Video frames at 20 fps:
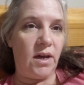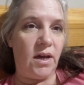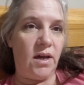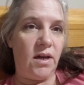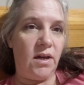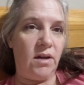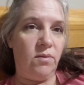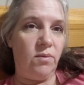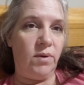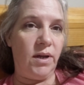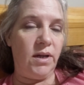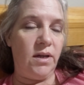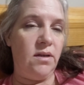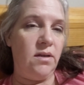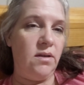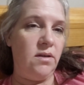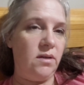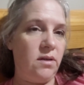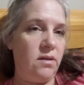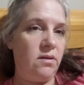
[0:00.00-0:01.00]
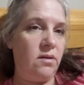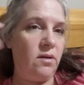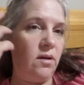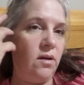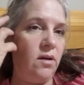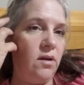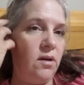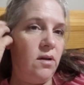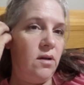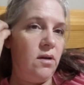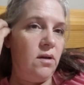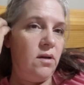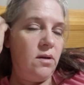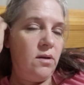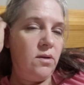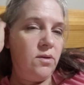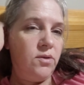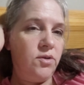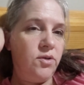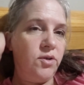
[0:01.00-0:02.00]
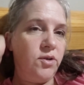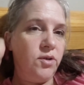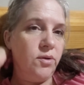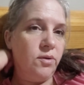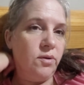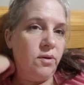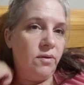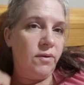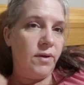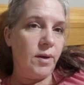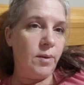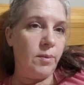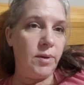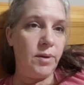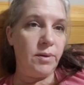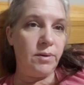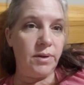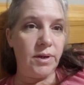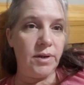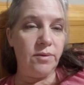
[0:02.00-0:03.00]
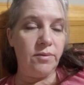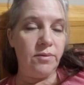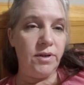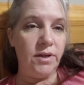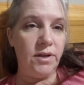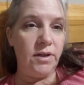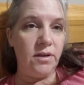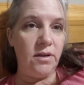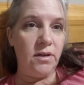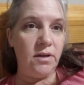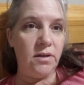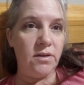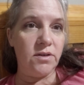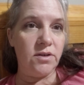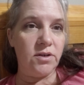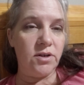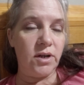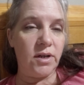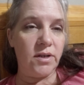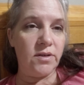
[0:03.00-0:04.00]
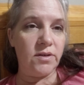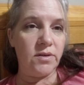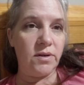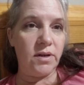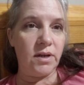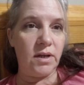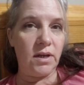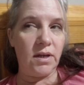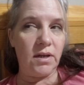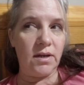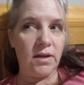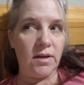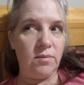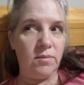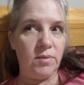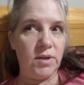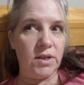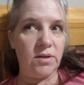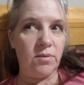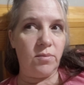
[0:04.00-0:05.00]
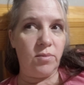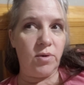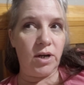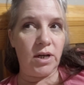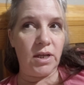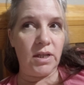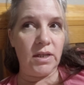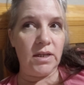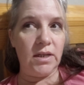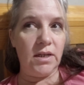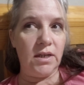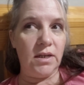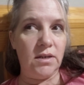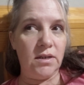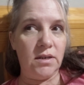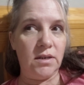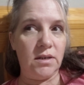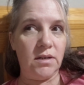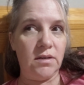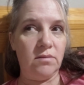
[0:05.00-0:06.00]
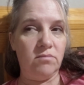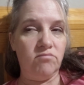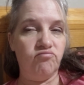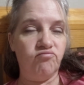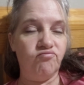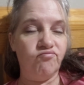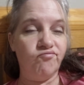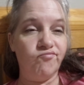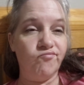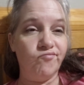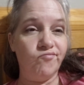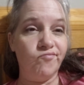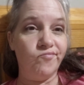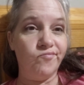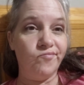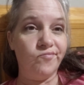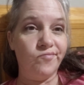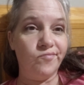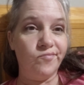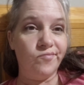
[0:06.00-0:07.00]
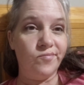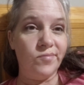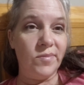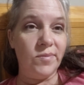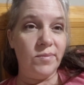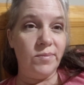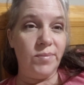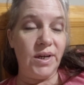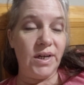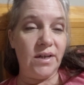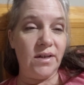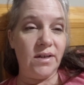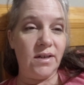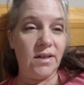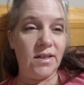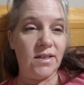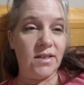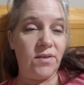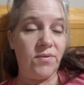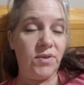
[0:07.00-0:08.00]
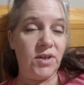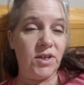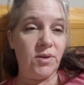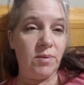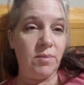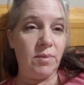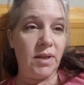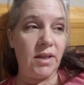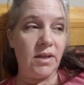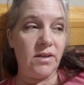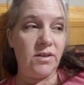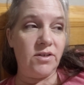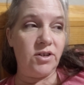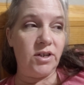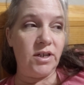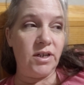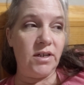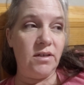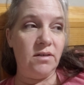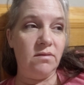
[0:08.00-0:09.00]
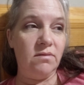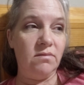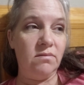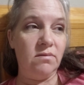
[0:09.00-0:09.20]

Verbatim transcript: I went to a family reunion yesterday, so I didn't get any more cleaning done. But, except for doing my laundry.